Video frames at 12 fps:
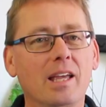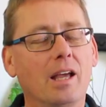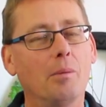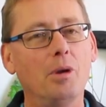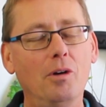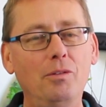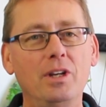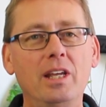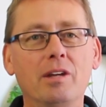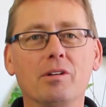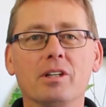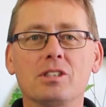We often
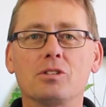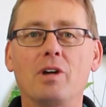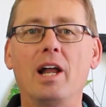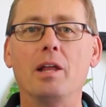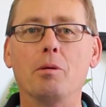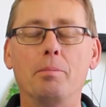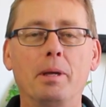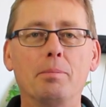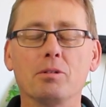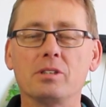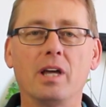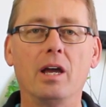hear in Australia where people
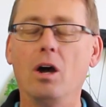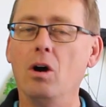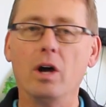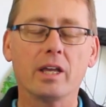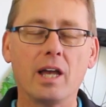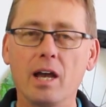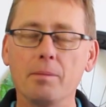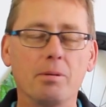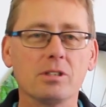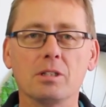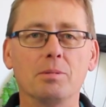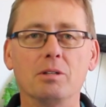say, oh, I can't
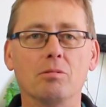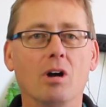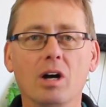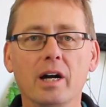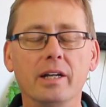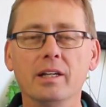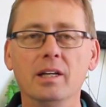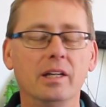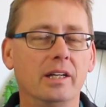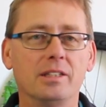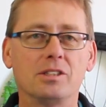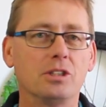possibly ride,
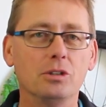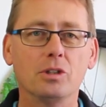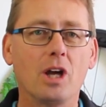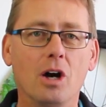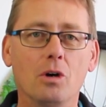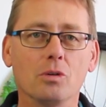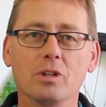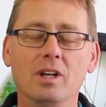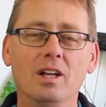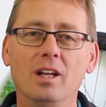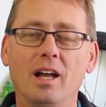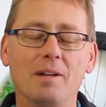it's too cold.
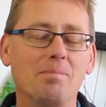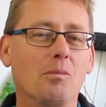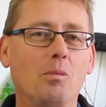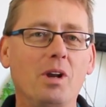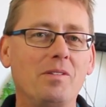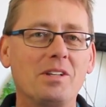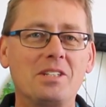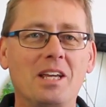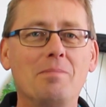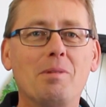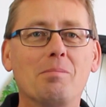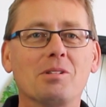One of our team
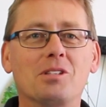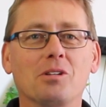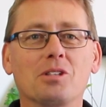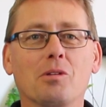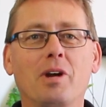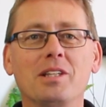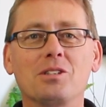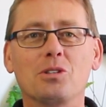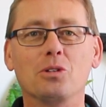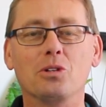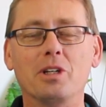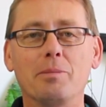members tells a great
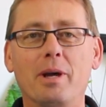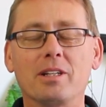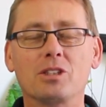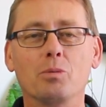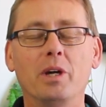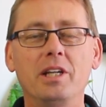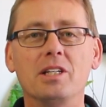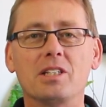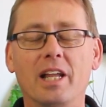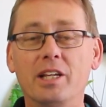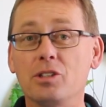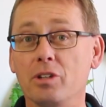story about a Swedish
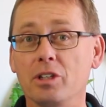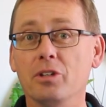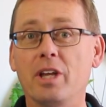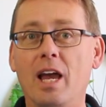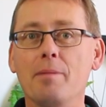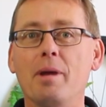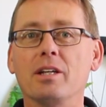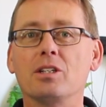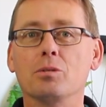lecturer who came out to